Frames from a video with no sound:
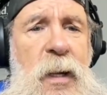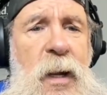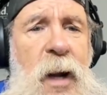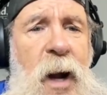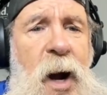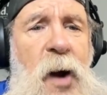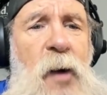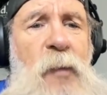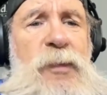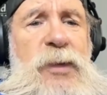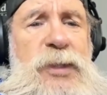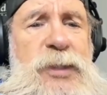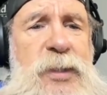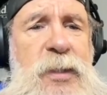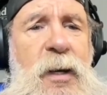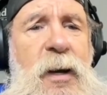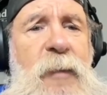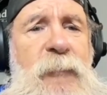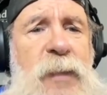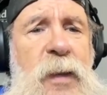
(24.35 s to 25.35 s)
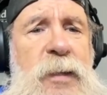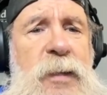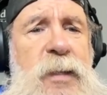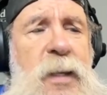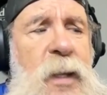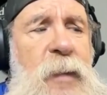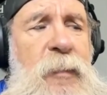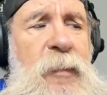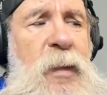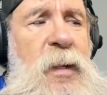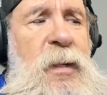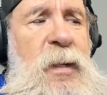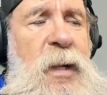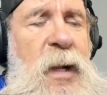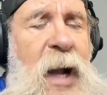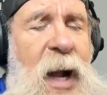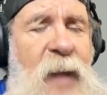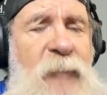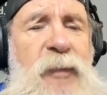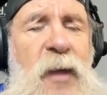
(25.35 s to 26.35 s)
All the stuff that
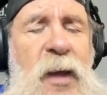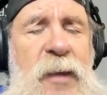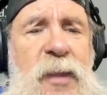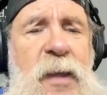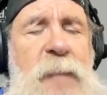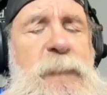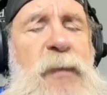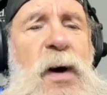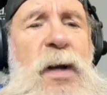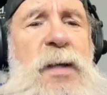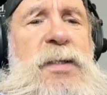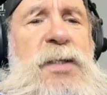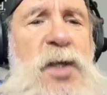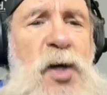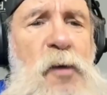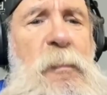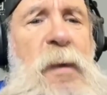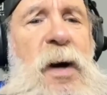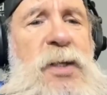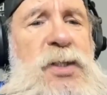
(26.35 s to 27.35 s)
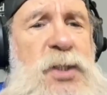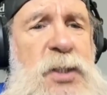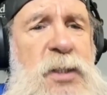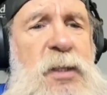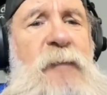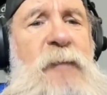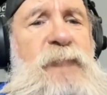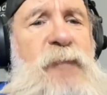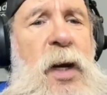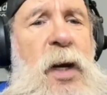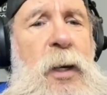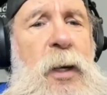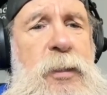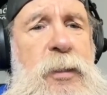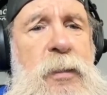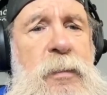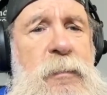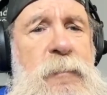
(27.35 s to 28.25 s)
I think they put too much stuff in it.